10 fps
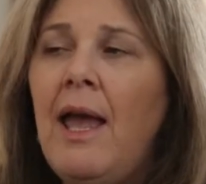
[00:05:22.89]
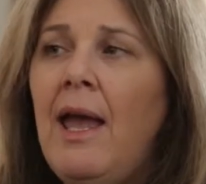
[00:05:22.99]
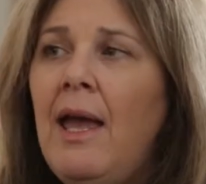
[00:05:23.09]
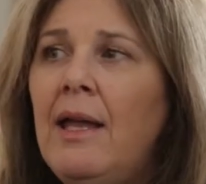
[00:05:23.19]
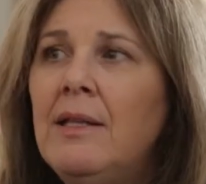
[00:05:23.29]

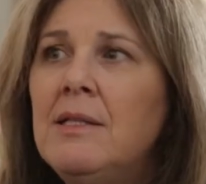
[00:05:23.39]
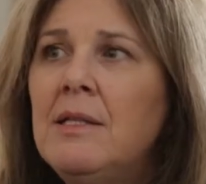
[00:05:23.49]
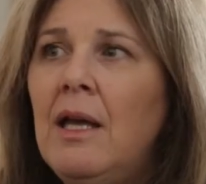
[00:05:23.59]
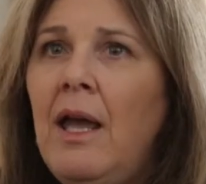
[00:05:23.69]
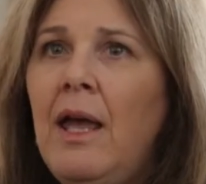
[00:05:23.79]

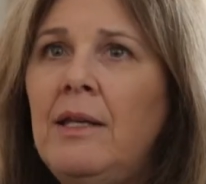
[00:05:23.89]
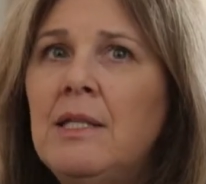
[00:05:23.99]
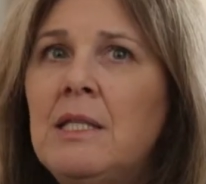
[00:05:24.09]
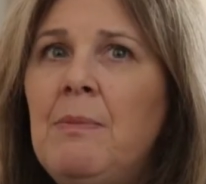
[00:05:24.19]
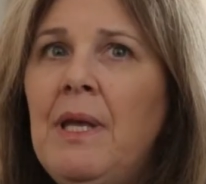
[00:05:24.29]
And
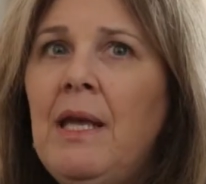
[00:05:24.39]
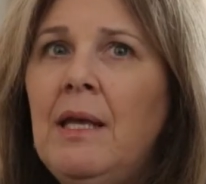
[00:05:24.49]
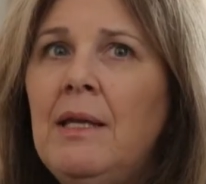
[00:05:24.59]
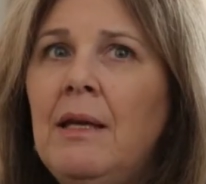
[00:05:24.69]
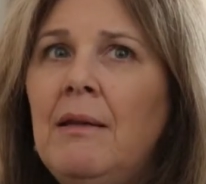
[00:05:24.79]
it's
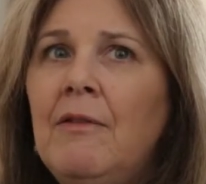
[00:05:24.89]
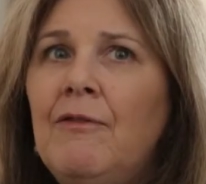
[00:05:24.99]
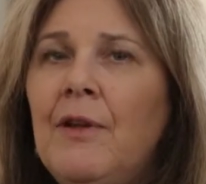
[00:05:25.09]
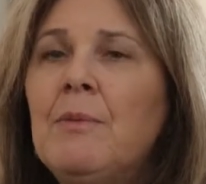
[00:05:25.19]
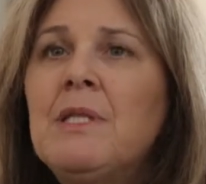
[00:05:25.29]
being, the
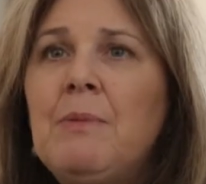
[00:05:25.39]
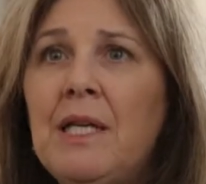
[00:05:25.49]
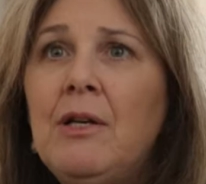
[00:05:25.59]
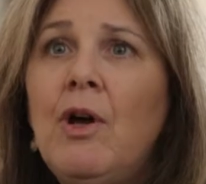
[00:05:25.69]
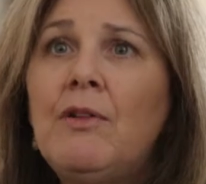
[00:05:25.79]
film is
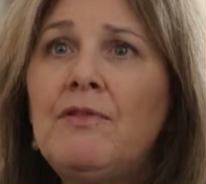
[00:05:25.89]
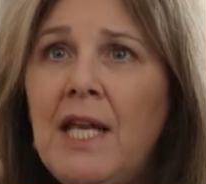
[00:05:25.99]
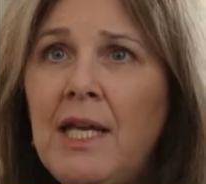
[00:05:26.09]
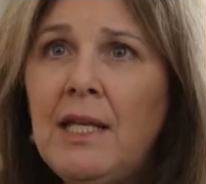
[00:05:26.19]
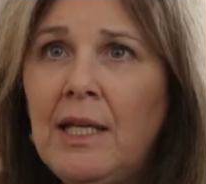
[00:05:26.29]
being kind of
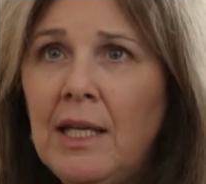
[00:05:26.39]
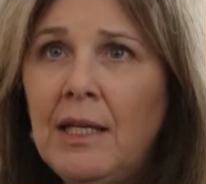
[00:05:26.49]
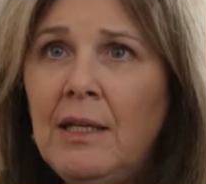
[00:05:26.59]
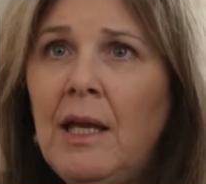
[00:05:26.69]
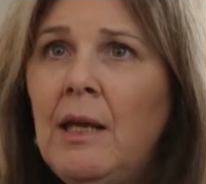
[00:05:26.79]
taken
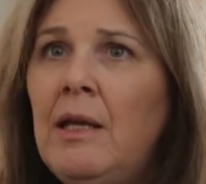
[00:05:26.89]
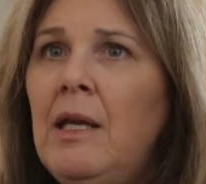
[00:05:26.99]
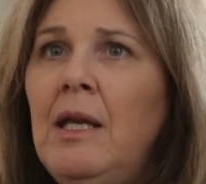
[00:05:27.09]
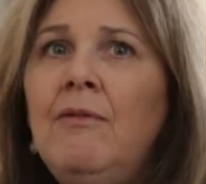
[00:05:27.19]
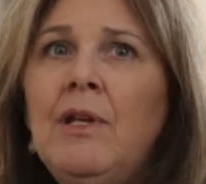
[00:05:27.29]
in, and
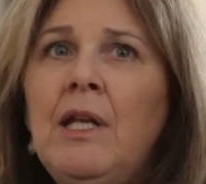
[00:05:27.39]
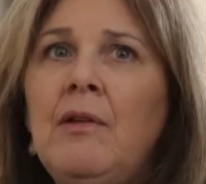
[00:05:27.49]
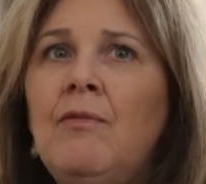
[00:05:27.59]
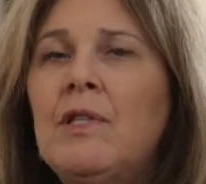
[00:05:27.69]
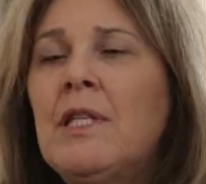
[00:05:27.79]
even
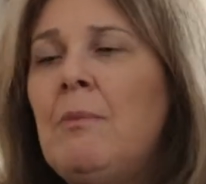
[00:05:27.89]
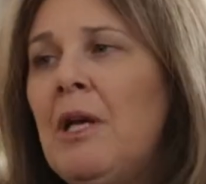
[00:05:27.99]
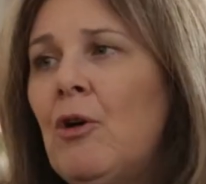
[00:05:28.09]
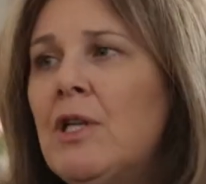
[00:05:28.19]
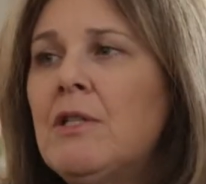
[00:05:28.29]
in some
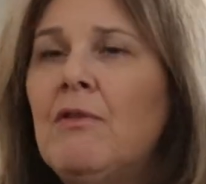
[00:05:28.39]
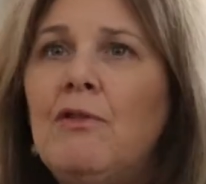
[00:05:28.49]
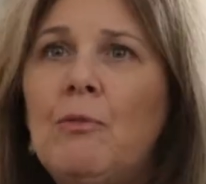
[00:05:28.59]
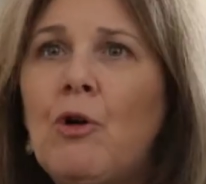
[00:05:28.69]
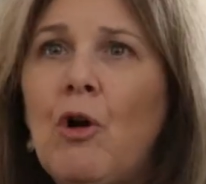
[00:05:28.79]
areas of the
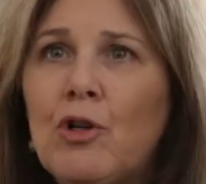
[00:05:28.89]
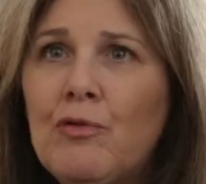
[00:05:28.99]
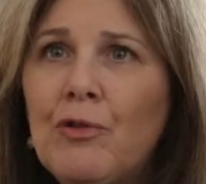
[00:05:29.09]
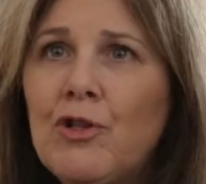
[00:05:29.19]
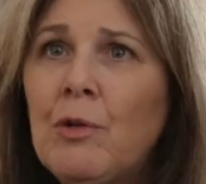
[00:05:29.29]
film are
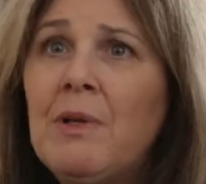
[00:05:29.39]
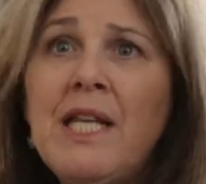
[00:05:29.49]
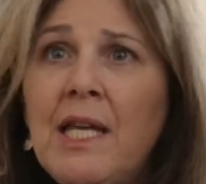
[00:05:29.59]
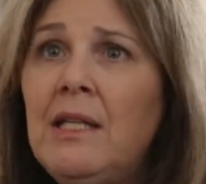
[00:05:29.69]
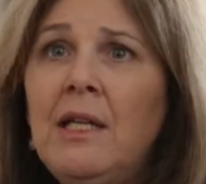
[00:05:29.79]
controversial, but
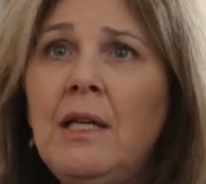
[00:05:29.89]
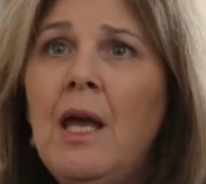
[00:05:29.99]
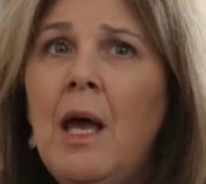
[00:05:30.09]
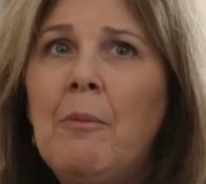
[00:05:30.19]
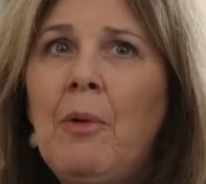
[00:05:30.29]
taken in
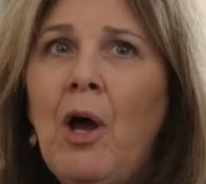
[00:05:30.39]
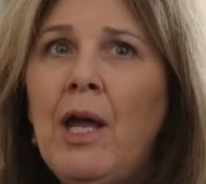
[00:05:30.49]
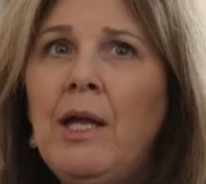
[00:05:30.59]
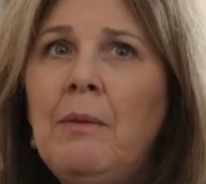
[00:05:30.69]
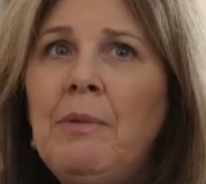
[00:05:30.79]

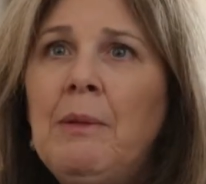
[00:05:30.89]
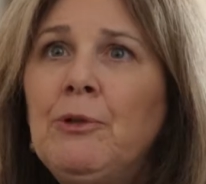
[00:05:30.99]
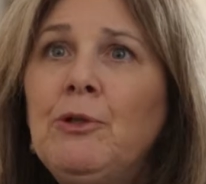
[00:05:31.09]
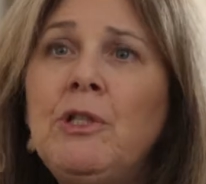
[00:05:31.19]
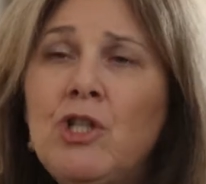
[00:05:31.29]
by
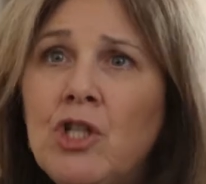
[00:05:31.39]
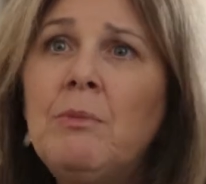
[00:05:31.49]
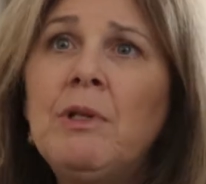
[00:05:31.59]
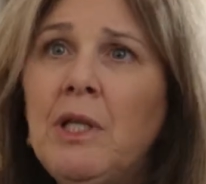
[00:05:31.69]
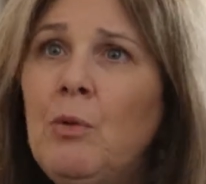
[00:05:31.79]
people who
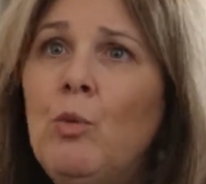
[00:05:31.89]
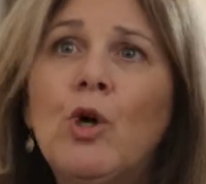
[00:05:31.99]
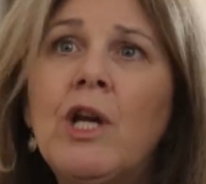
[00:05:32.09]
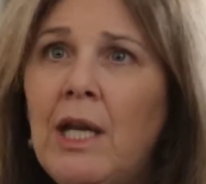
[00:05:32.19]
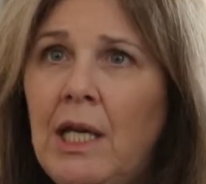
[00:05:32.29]
legitimately
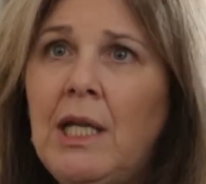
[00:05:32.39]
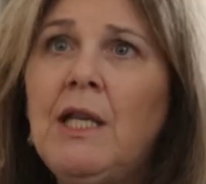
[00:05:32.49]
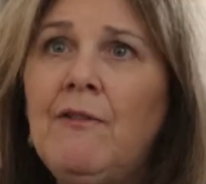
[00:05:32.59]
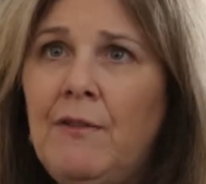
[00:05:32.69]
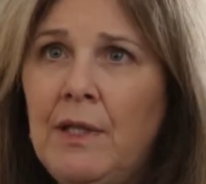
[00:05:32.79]
work
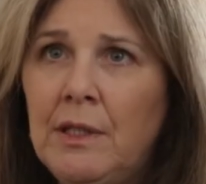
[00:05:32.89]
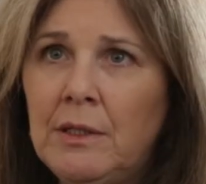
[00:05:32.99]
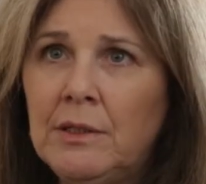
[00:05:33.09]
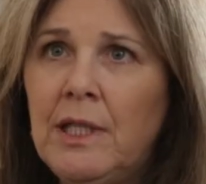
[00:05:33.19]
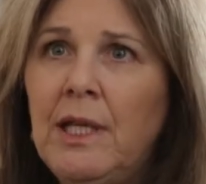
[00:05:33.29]
in the
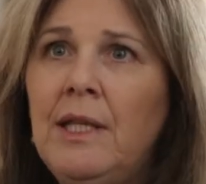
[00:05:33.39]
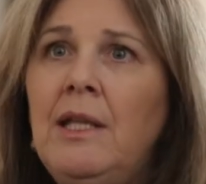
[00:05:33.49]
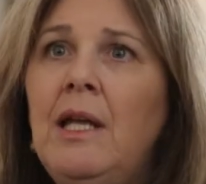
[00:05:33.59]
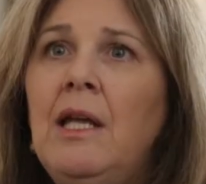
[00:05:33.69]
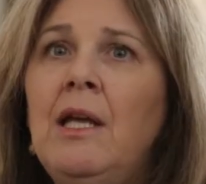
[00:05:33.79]
field,
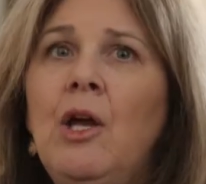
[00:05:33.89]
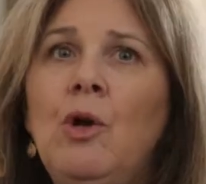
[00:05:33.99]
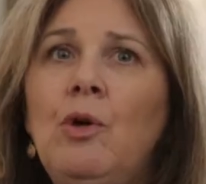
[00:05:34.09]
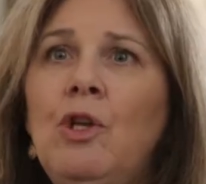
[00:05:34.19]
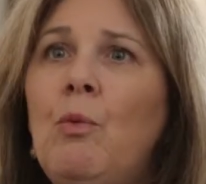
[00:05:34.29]
and they,
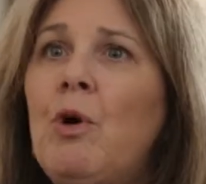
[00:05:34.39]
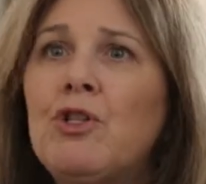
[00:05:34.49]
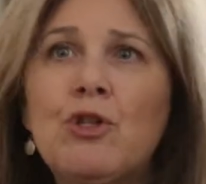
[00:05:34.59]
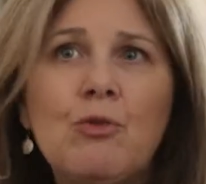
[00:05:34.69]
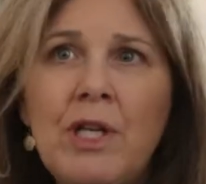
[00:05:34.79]
you know, want
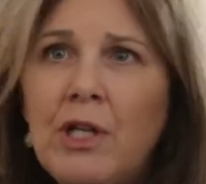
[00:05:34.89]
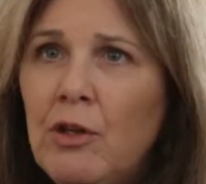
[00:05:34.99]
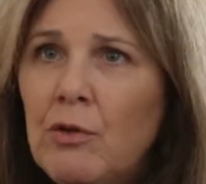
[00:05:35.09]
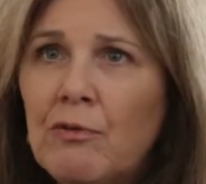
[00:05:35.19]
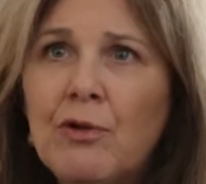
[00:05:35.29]
to screen it
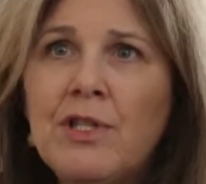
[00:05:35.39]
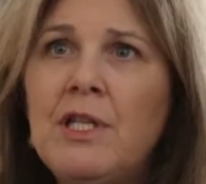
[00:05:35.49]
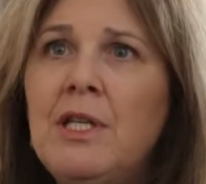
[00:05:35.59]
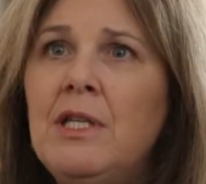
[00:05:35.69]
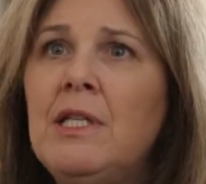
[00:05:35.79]
at
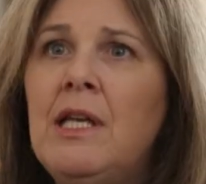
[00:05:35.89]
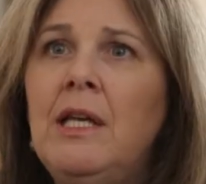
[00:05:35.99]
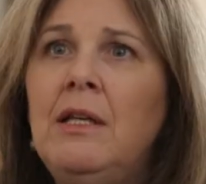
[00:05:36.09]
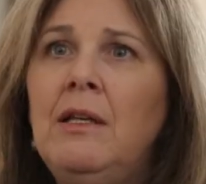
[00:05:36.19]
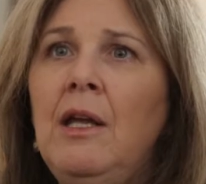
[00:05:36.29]
universities
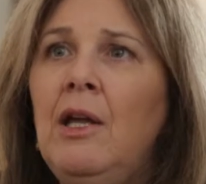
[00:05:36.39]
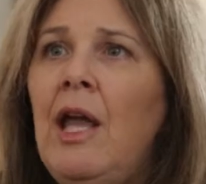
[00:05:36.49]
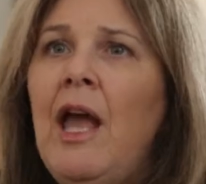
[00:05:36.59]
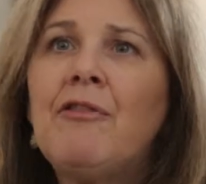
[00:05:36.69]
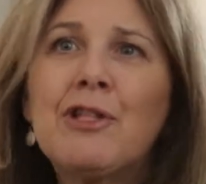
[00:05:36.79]
in
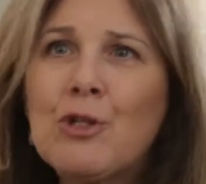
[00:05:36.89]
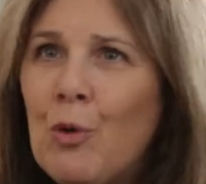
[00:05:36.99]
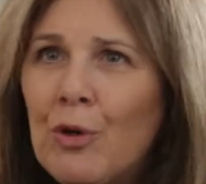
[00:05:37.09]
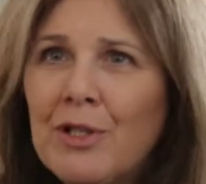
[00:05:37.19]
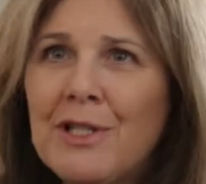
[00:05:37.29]
ethics
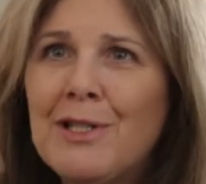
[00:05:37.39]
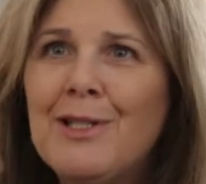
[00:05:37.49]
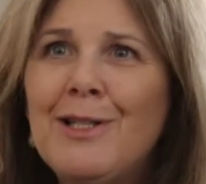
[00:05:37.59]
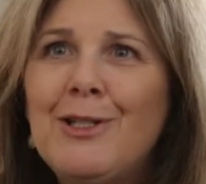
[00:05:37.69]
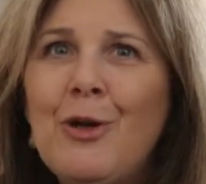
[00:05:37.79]

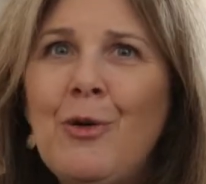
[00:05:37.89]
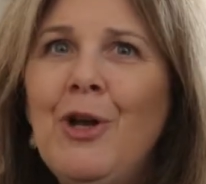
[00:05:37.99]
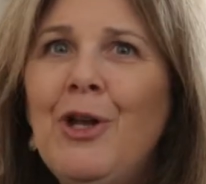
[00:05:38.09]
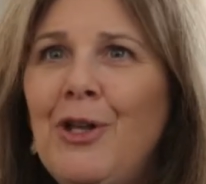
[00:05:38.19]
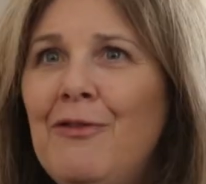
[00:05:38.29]
courses. And so
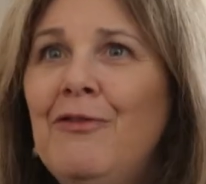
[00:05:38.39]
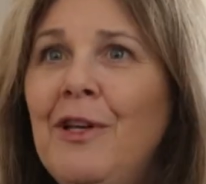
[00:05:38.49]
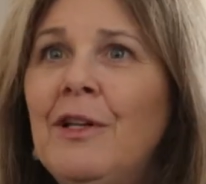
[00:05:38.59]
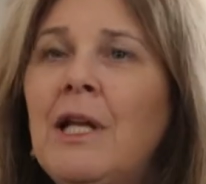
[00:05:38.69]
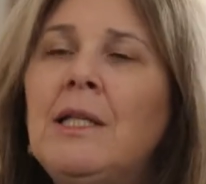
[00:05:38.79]
you
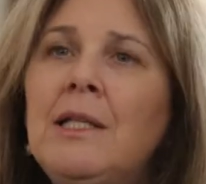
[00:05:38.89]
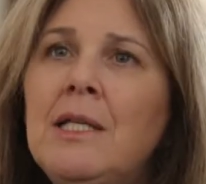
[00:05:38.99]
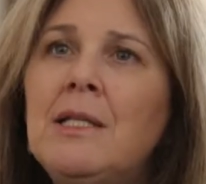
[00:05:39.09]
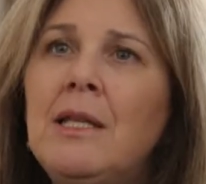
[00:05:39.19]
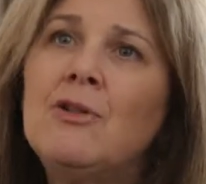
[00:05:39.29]
feel at
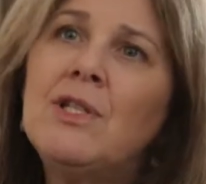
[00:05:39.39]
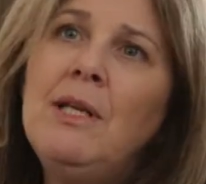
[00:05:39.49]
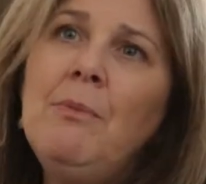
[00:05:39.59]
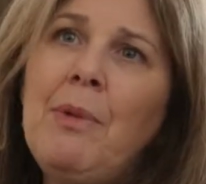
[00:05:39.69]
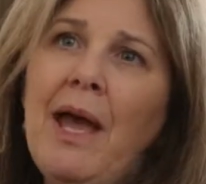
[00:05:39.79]
least that there's
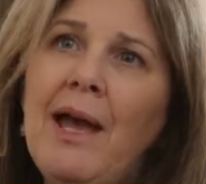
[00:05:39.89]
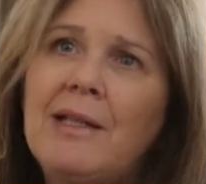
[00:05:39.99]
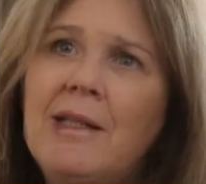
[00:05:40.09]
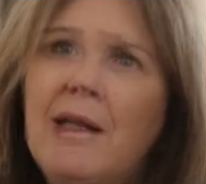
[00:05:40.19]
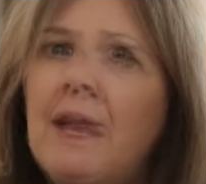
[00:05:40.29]
an
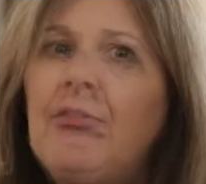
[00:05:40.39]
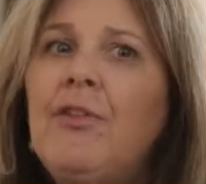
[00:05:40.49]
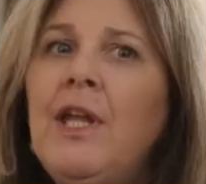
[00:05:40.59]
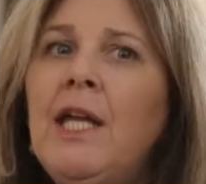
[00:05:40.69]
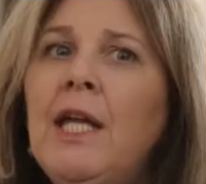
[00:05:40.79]
impact. I
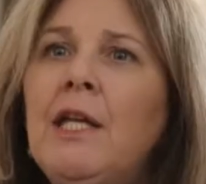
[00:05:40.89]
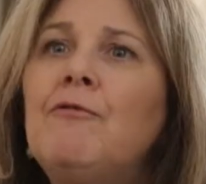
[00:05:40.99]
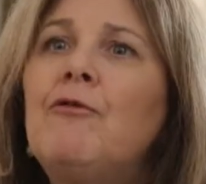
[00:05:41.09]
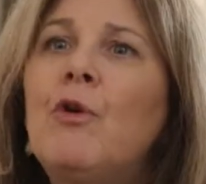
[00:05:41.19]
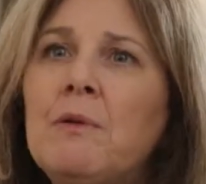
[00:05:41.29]
think it
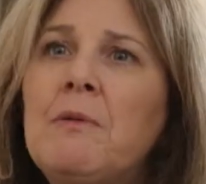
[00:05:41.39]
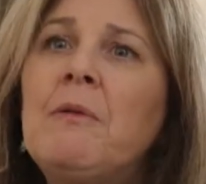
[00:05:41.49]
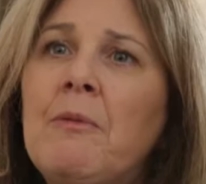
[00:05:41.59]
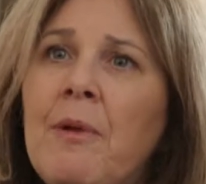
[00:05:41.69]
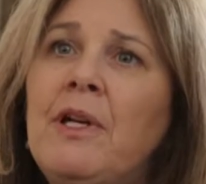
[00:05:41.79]
informs
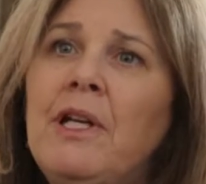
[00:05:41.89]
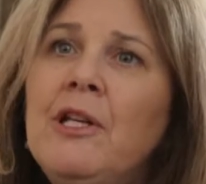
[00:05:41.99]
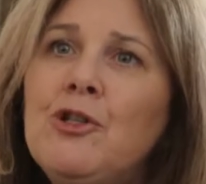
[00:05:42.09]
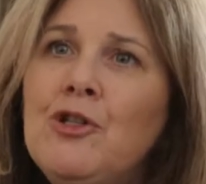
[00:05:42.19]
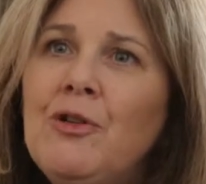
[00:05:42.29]
people about an
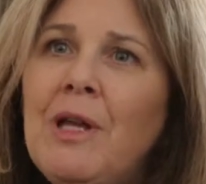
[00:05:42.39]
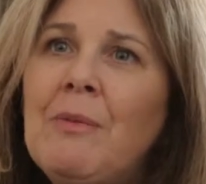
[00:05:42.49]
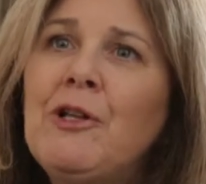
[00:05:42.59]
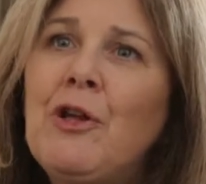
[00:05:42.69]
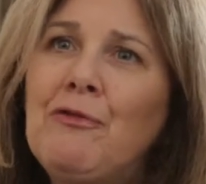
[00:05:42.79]
issue they
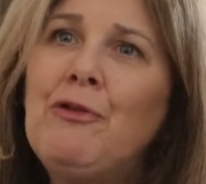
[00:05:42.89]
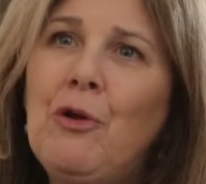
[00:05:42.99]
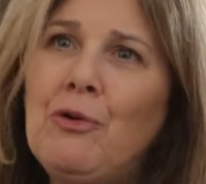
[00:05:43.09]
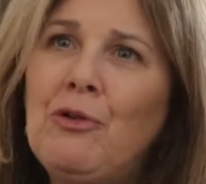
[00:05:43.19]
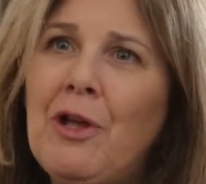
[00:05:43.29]
might not have known a